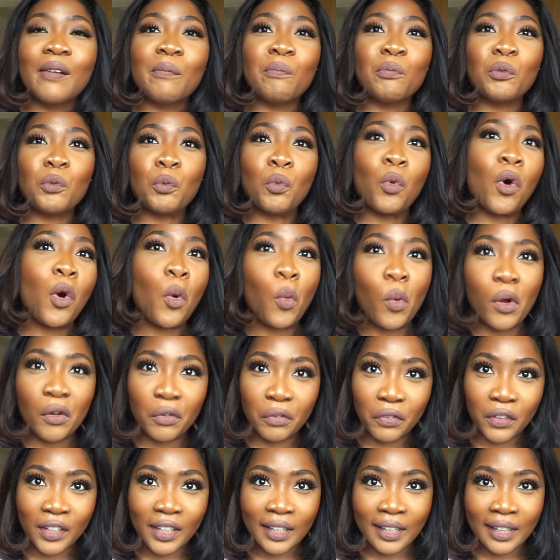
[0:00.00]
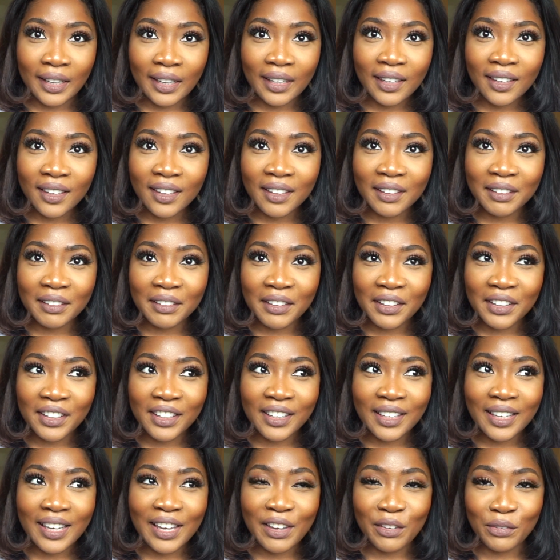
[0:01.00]
what we're feeling, and
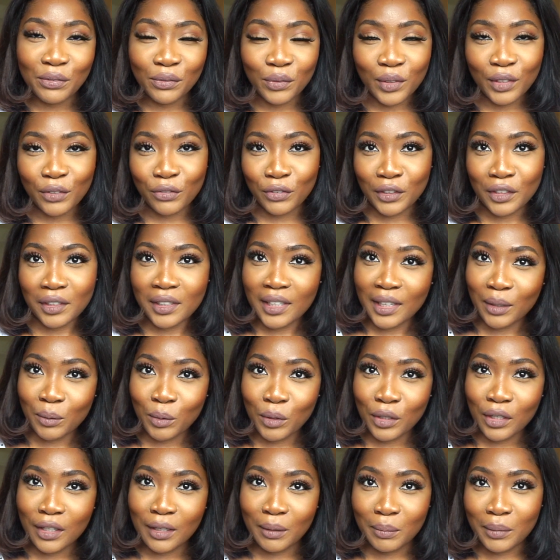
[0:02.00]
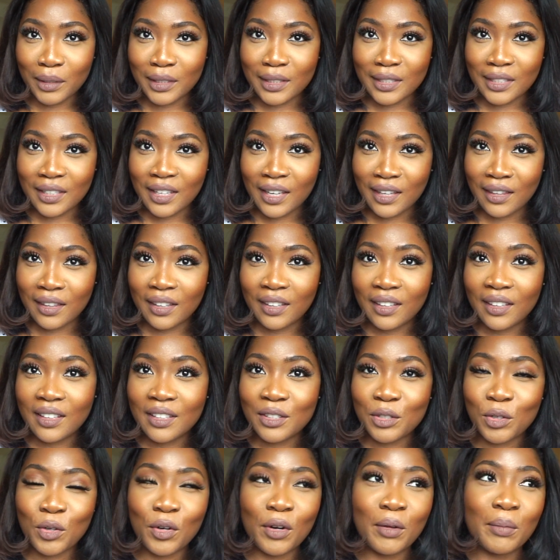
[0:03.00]
if we feel like we're gonna be together,
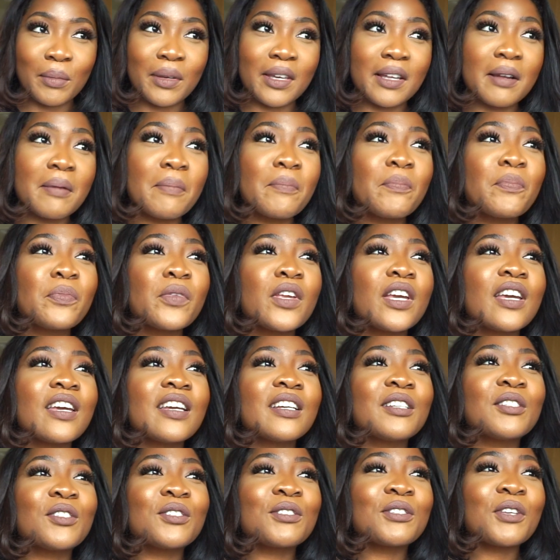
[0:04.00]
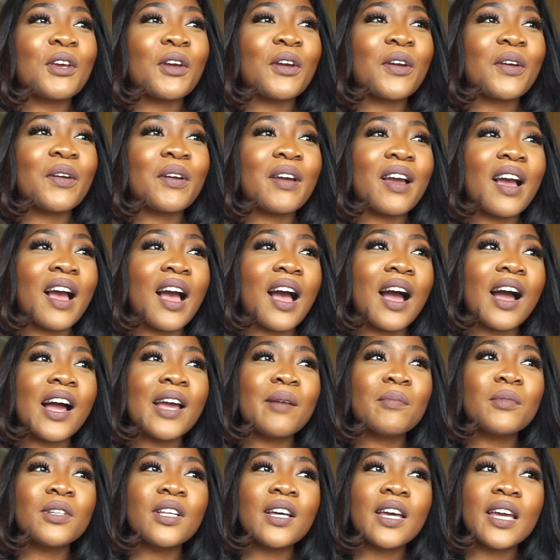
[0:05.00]
do you know what I mean? So
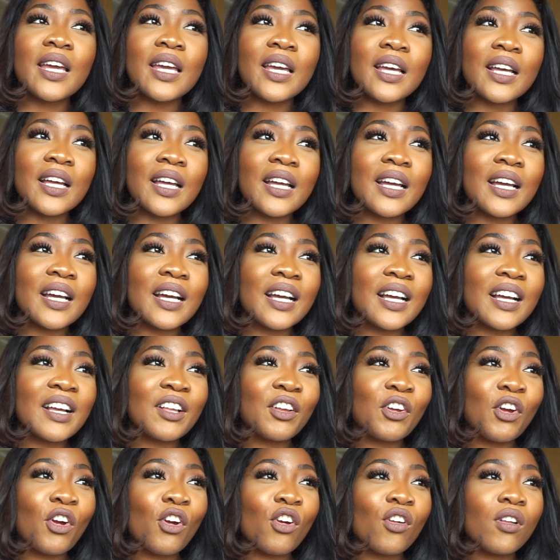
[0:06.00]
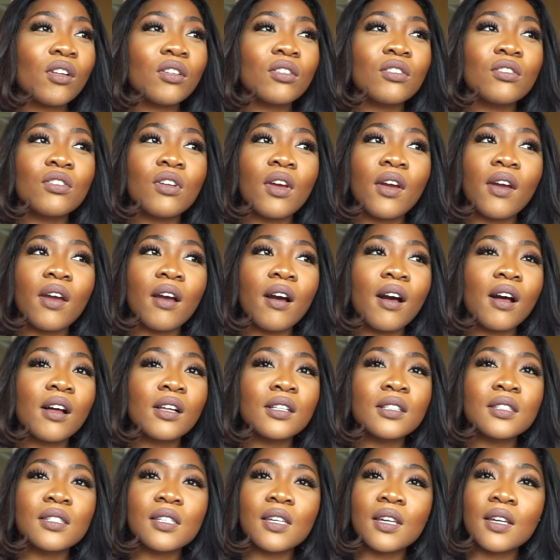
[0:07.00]
I'm like, no,
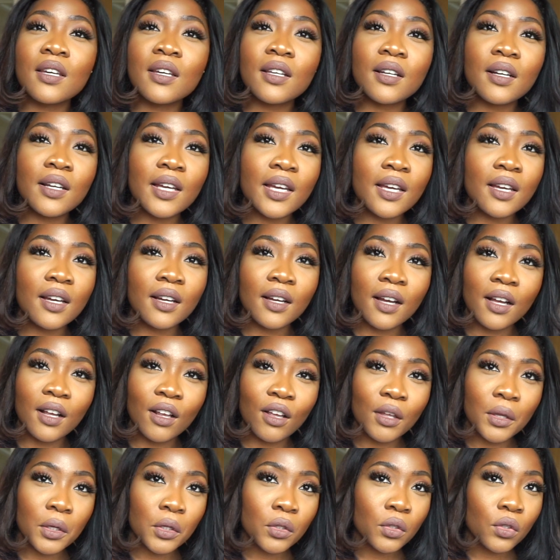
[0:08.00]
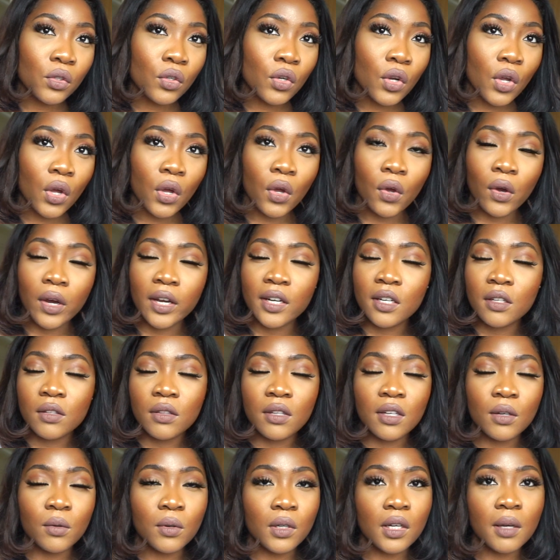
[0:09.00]
auntie, like, no, I don't
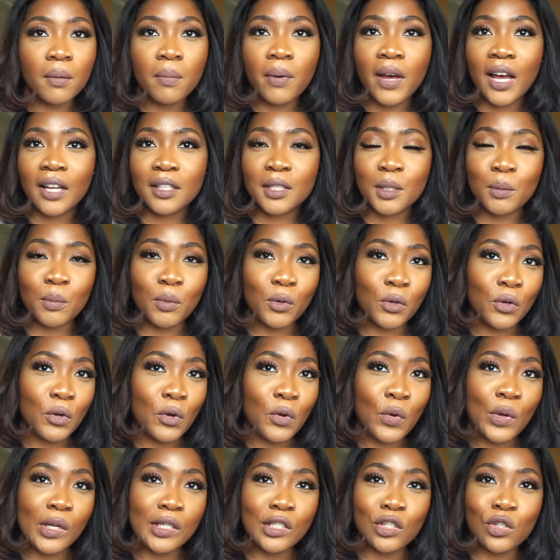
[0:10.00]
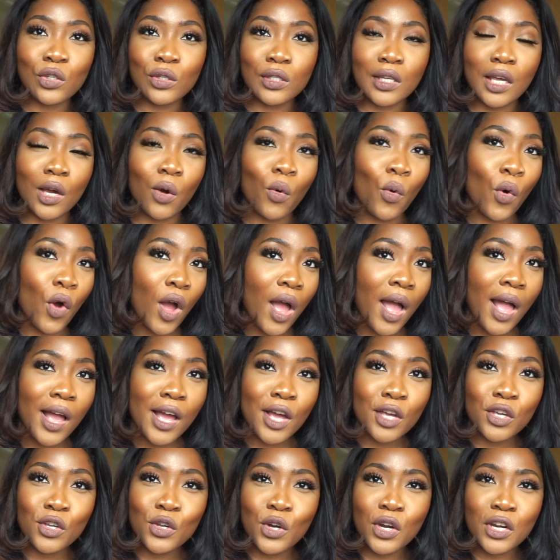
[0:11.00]
think we're compatible. And she's like,
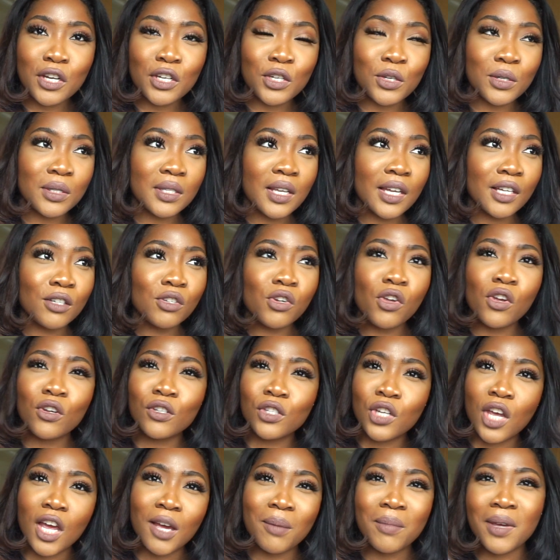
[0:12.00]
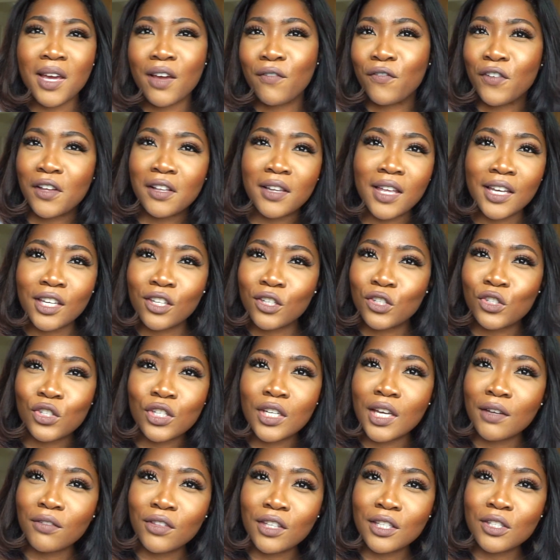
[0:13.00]
you know, she's like, no, Tomi, I feel like you should
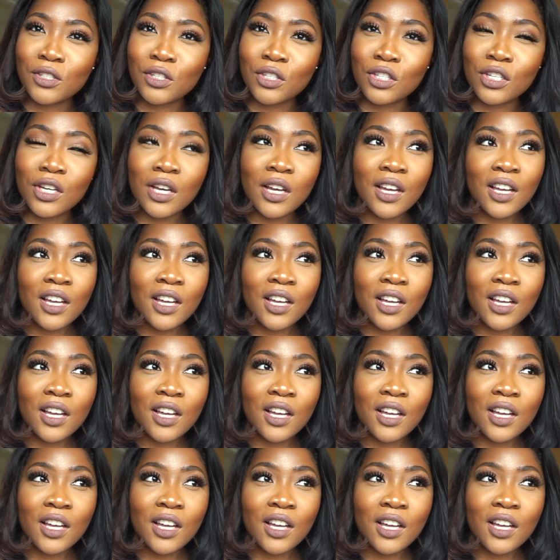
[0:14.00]
give this a